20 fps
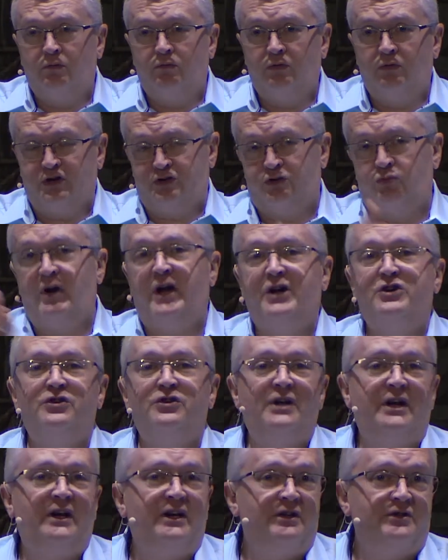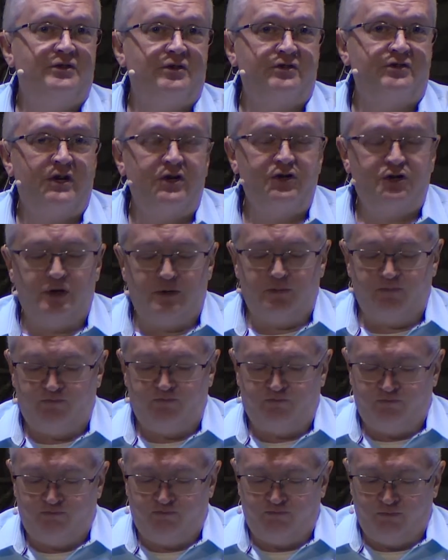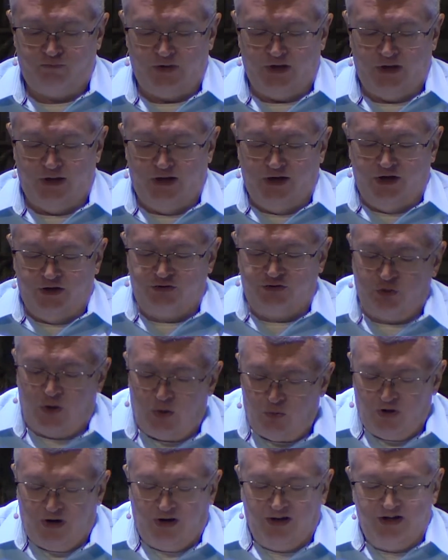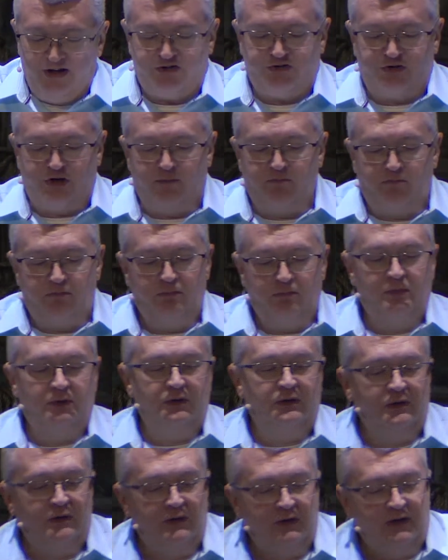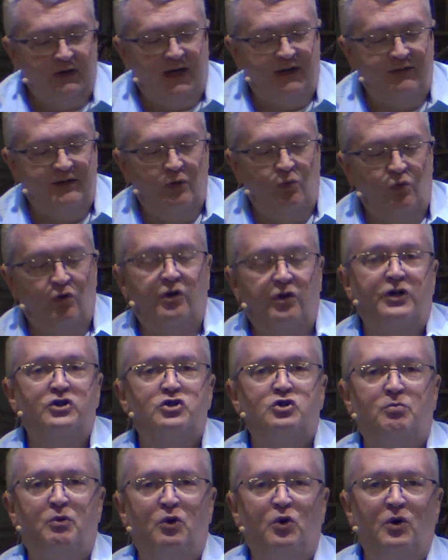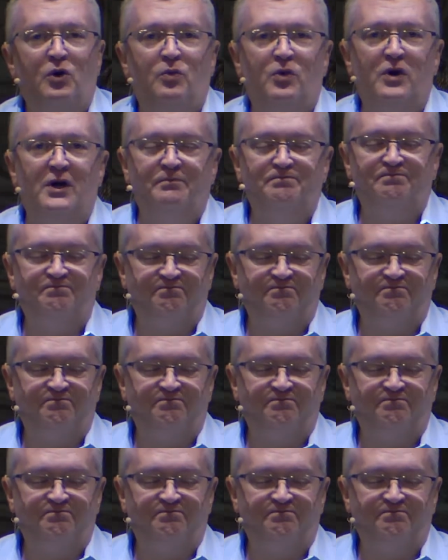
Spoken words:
resurrection and his ascension. So I want to list them, and then we'll explore one.